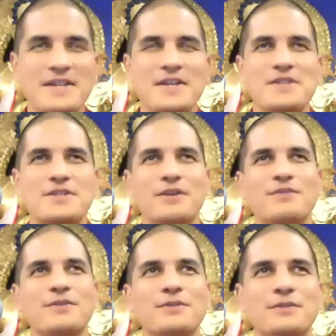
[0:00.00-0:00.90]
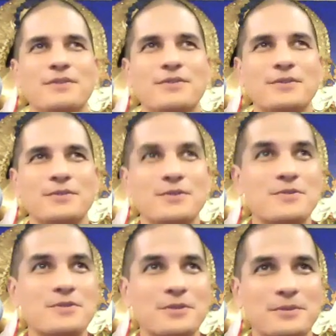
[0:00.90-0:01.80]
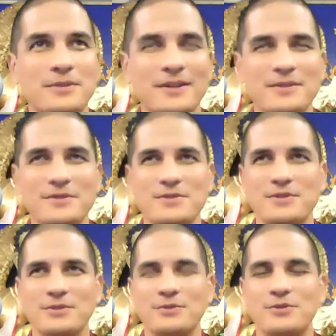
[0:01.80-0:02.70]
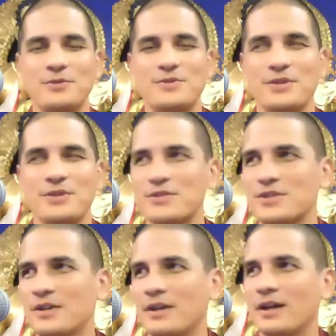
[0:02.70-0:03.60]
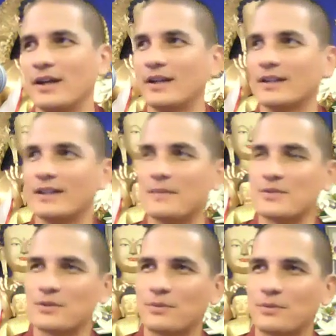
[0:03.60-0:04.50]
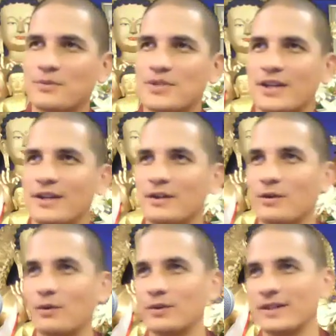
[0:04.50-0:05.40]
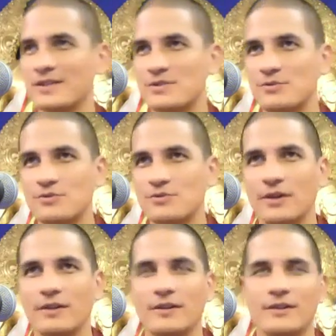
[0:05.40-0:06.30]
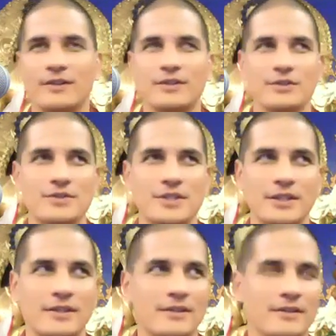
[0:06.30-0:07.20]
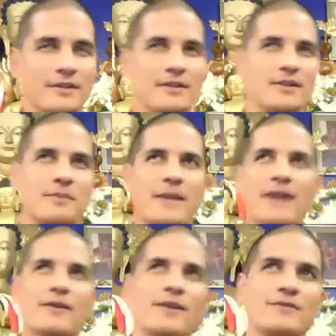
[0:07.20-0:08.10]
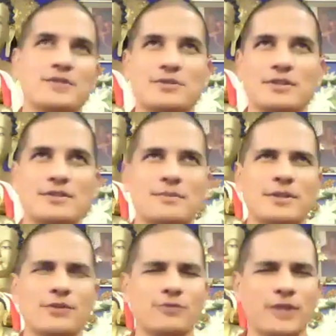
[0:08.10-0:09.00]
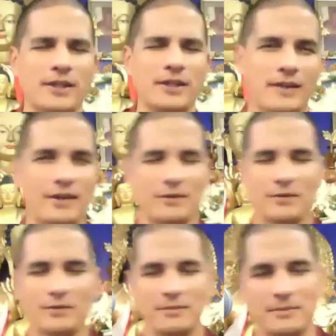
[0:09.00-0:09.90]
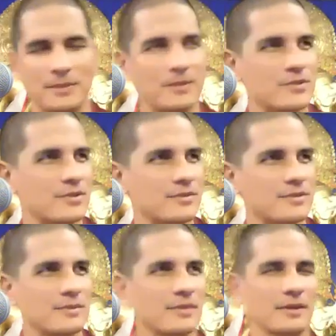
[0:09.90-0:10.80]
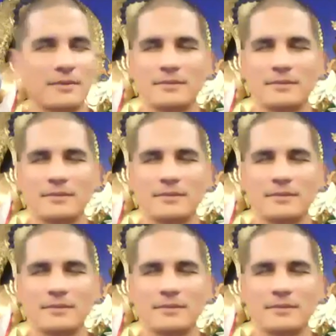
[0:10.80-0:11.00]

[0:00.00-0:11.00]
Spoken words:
So if you YouTube and you YouTube search Lama Zopa Rinpoche, Golden Light Sutra, you'll see. The background is a bit green. I don't know, maybe there's something,